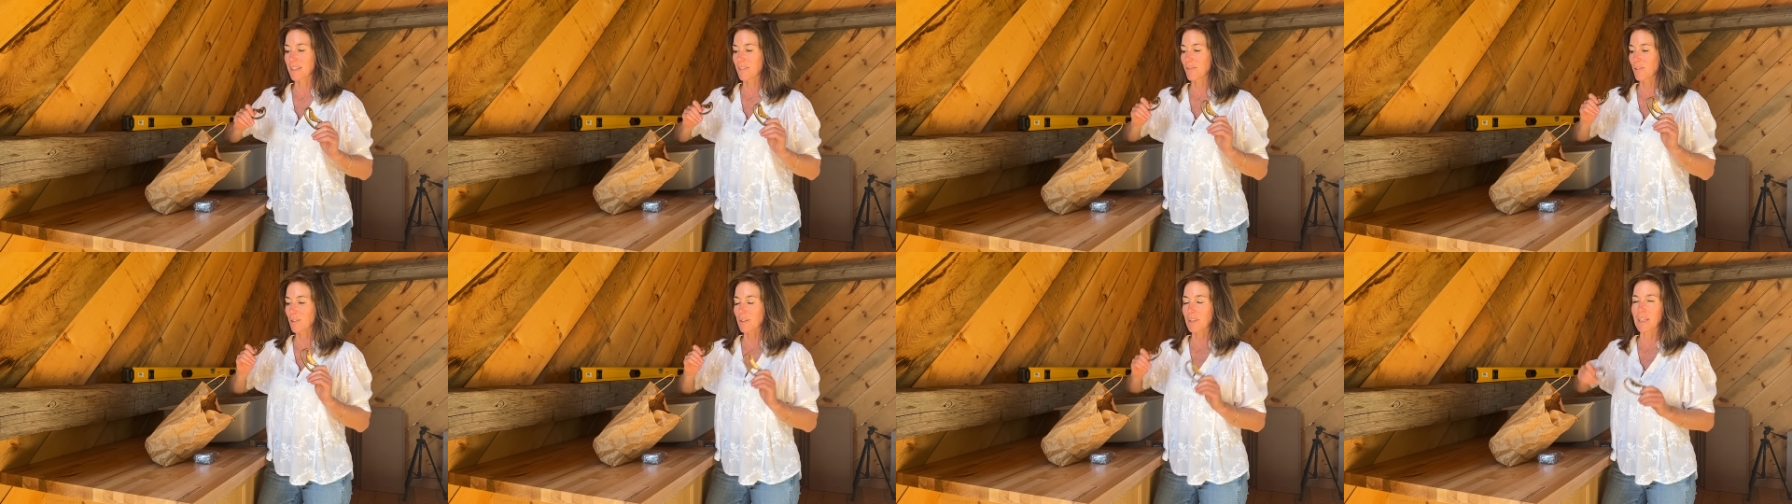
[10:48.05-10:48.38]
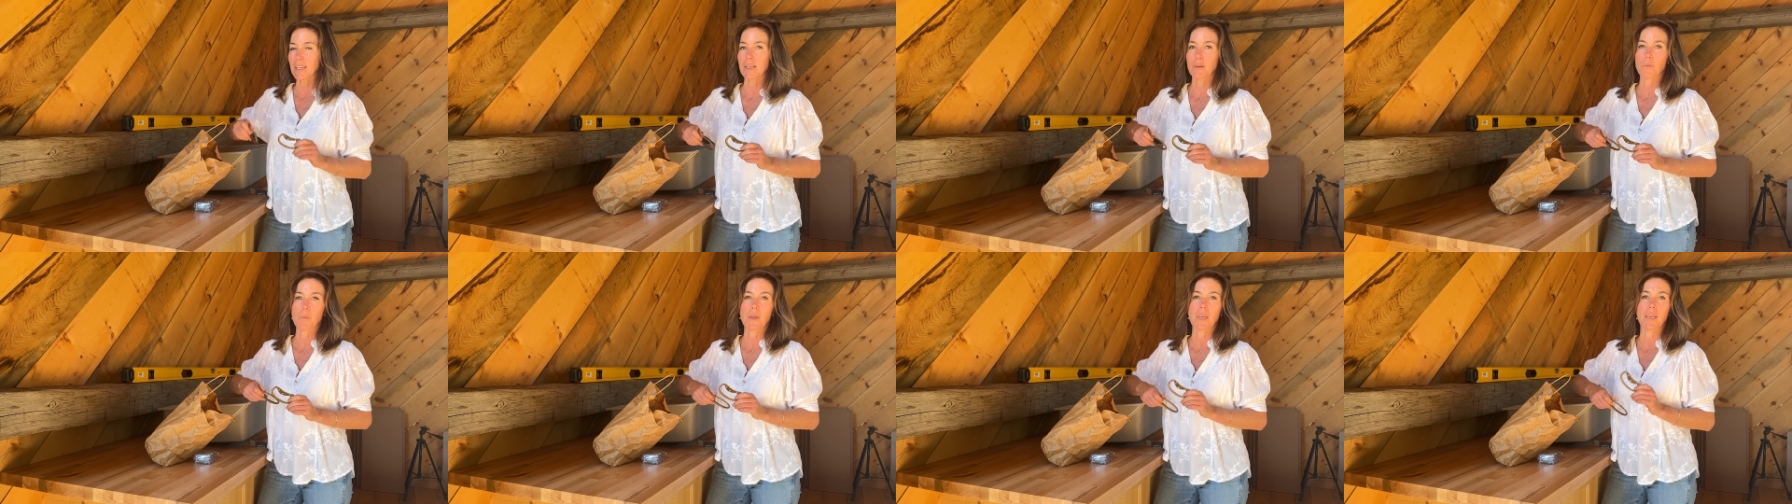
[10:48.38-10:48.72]
if you're
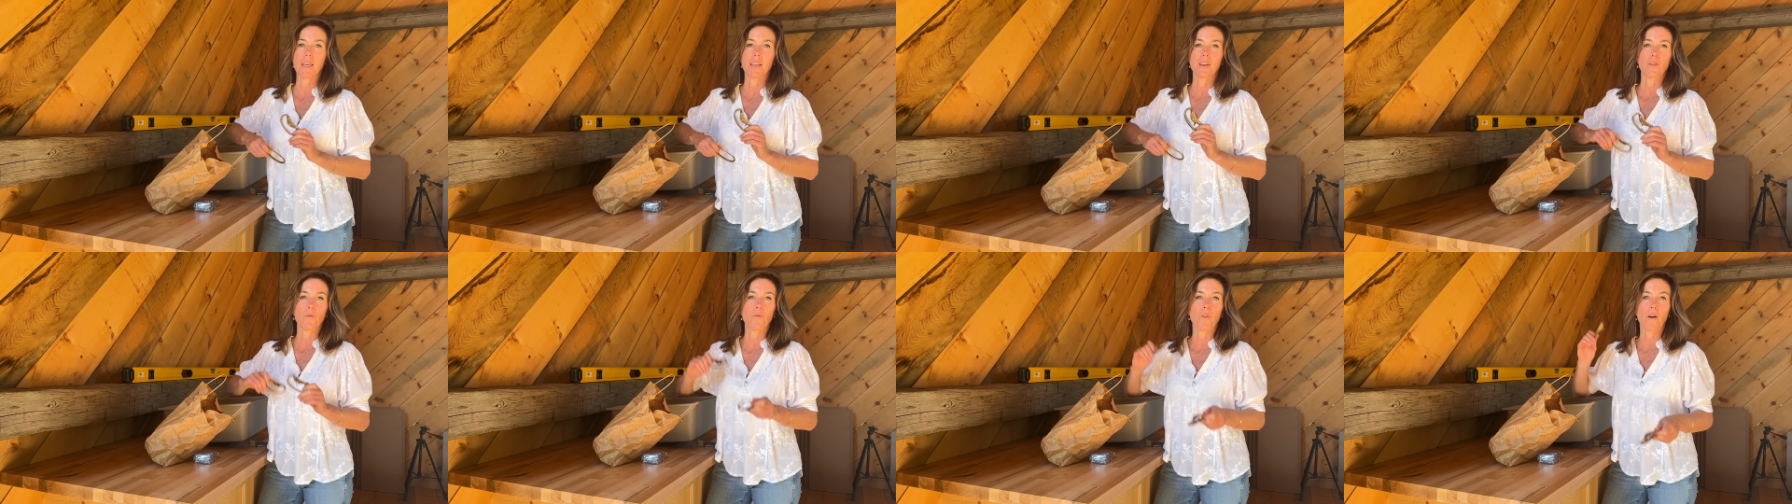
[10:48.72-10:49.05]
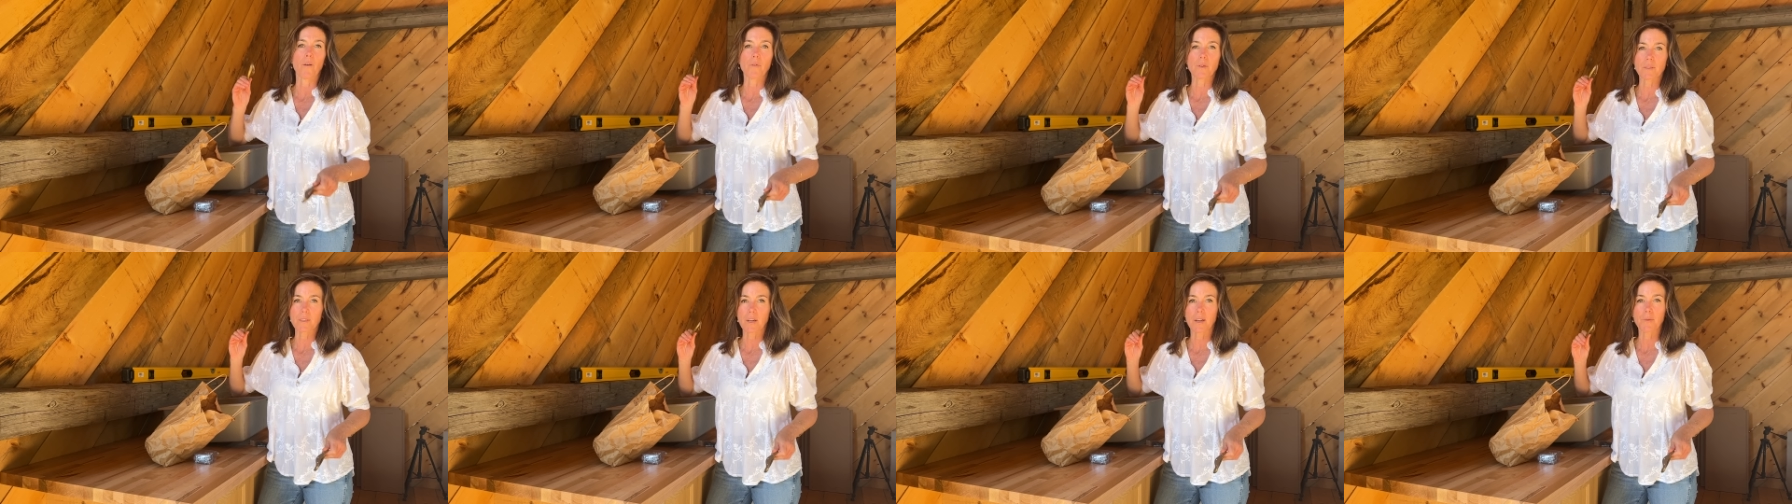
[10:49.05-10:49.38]
like me and you've
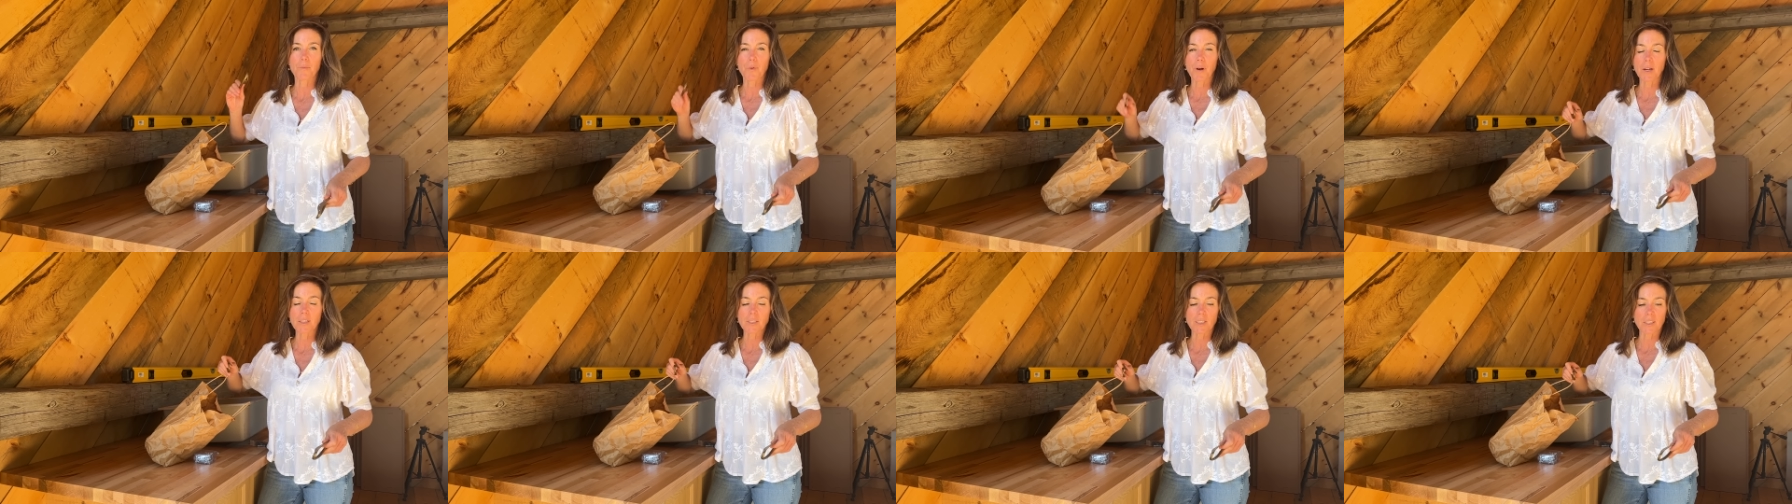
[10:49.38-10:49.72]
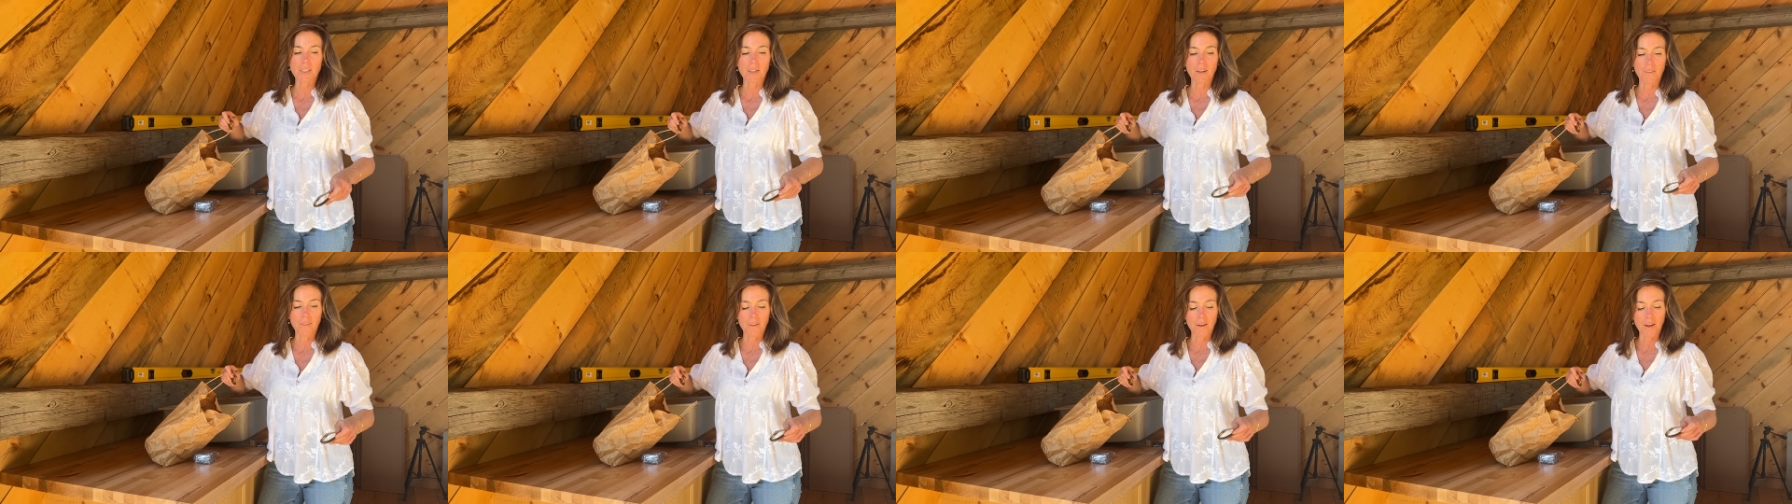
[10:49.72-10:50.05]
always got a
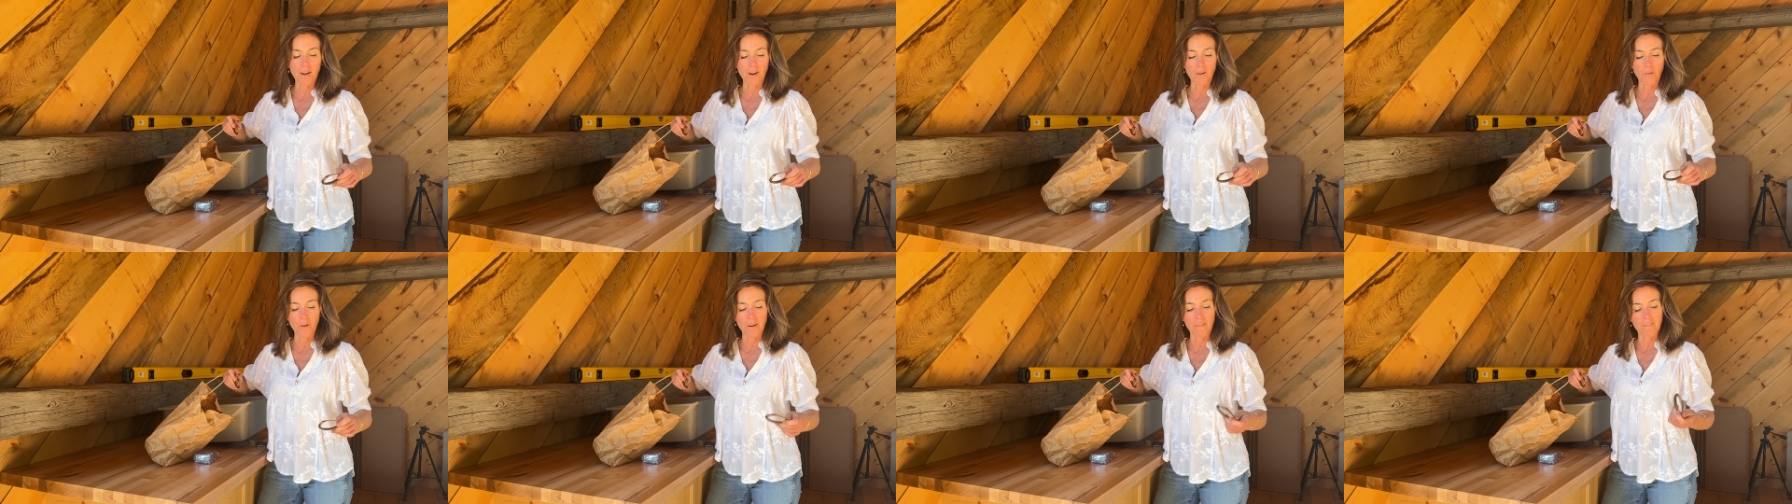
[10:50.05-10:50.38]
project on the go,